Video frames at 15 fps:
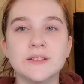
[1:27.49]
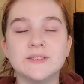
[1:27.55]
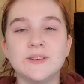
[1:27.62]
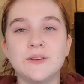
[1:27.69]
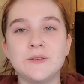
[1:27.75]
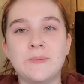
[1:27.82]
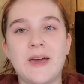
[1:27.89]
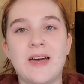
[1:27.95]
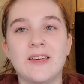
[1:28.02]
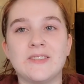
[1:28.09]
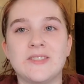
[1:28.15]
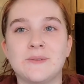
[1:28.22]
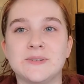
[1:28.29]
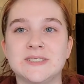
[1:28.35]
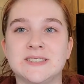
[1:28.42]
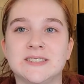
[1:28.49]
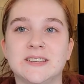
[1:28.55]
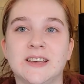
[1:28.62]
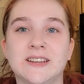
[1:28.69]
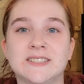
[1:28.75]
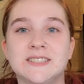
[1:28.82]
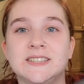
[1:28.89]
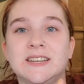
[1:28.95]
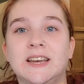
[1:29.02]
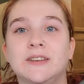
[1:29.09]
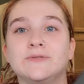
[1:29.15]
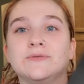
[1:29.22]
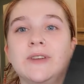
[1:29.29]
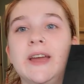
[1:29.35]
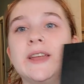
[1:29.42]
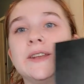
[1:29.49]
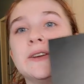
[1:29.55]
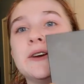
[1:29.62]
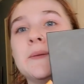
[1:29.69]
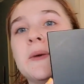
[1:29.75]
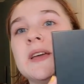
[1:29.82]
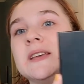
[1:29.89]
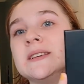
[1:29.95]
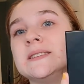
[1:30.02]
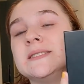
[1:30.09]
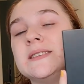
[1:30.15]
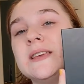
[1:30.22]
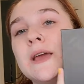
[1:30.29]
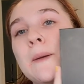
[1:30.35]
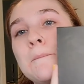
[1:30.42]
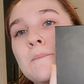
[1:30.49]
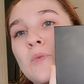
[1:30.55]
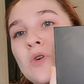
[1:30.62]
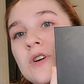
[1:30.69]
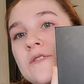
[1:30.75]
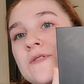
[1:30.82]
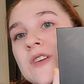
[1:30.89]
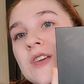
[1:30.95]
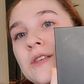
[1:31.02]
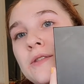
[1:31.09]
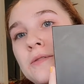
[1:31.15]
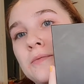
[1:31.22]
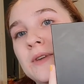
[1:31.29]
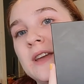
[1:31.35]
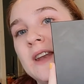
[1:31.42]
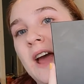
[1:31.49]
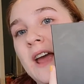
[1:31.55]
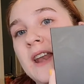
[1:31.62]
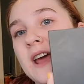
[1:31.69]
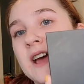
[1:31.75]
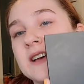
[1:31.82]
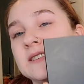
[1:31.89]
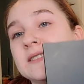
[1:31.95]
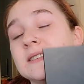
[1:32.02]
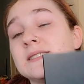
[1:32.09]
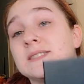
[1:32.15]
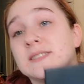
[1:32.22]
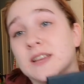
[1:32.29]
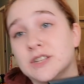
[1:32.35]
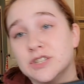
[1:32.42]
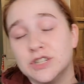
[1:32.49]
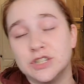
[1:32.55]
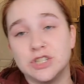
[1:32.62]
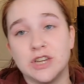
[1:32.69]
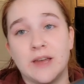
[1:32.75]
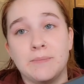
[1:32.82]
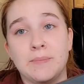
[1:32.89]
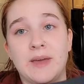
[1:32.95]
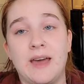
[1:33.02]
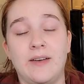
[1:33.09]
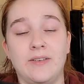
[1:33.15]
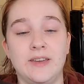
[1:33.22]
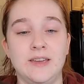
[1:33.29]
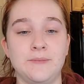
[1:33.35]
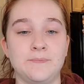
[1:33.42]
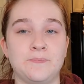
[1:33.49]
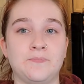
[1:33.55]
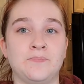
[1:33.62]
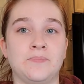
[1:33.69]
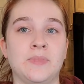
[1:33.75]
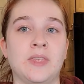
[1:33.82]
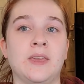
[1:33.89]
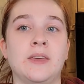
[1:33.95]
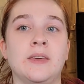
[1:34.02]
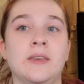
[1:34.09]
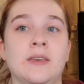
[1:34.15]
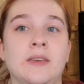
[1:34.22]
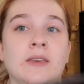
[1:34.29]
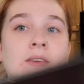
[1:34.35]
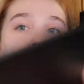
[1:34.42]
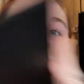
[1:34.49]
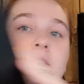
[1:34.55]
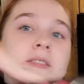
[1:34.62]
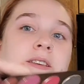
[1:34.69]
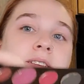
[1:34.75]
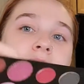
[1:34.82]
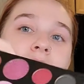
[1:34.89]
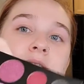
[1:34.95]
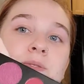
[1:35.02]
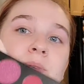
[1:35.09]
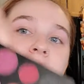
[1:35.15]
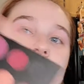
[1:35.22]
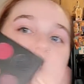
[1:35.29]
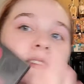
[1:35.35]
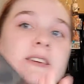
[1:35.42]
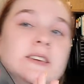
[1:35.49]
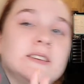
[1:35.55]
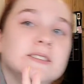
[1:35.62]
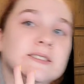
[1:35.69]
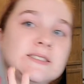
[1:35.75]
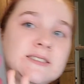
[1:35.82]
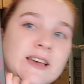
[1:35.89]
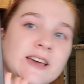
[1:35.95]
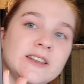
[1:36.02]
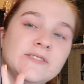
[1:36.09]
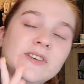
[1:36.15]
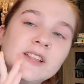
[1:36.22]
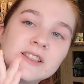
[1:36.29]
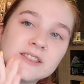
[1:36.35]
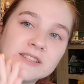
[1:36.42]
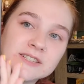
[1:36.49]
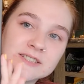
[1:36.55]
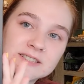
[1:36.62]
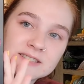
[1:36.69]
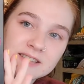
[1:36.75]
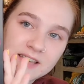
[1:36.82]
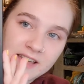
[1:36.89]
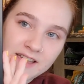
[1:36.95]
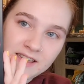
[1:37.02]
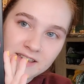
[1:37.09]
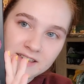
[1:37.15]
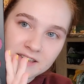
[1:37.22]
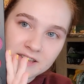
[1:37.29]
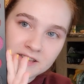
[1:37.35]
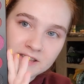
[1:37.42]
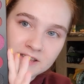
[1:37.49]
So the palette that was selected at random is the Morphe 39S Such a Gem palette. This is what the inside of it looks like.